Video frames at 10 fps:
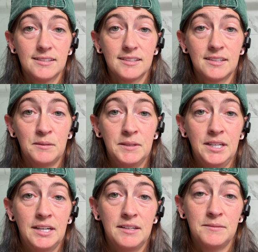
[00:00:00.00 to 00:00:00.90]
I
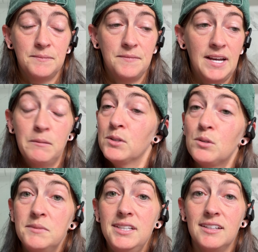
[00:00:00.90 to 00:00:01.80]
mean, that was
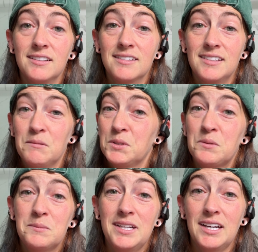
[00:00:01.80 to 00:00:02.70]
on me. It was
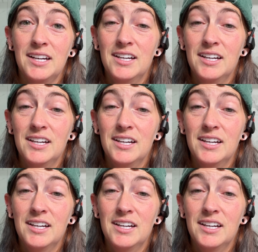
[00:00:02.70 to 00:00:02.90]
on me.